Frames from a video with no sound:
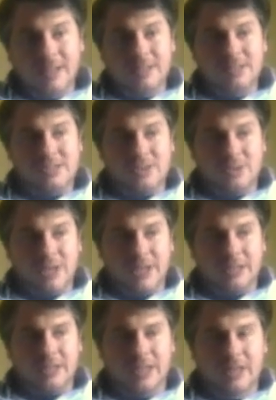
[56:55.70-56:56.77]
And so,
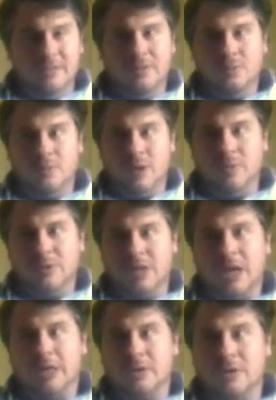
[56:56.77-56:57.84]
like, even the way we
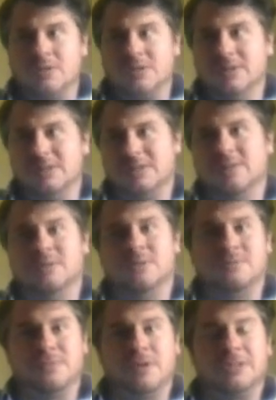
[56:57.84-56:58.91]
diagnose is a
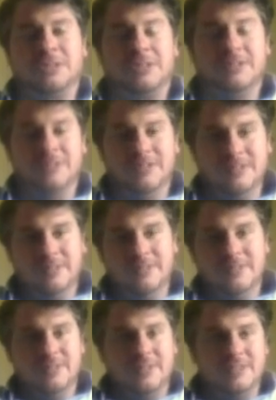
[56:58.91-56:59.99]
little funky.
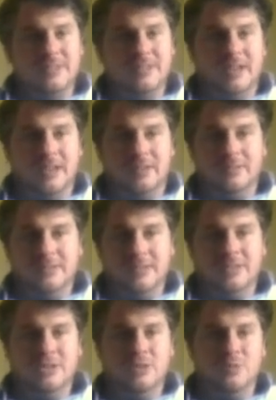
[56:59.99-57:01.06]
Because again,
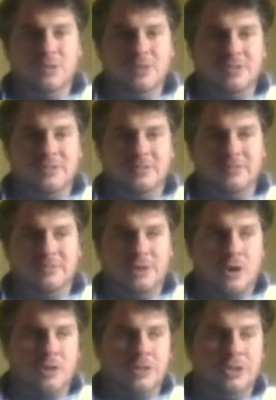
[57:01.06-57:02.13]
it's humans
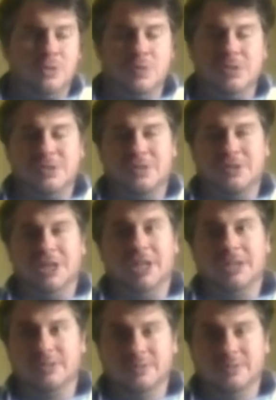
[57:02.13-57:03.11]
calling humans a thing.